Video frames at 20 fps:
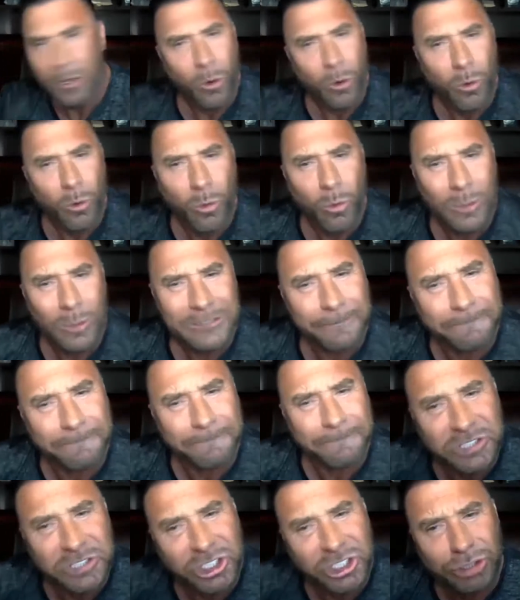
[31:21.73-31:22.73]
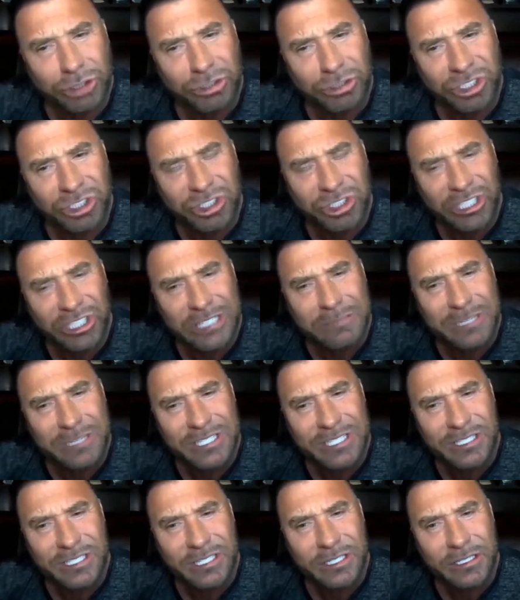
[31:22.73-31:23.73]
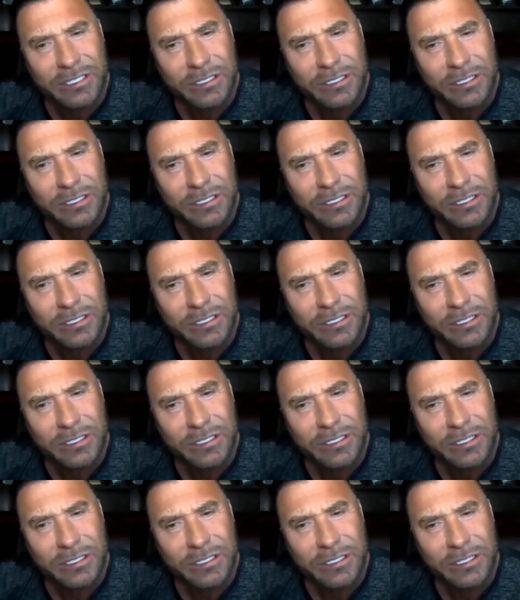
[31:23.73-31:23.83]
what the f did you just say to my son?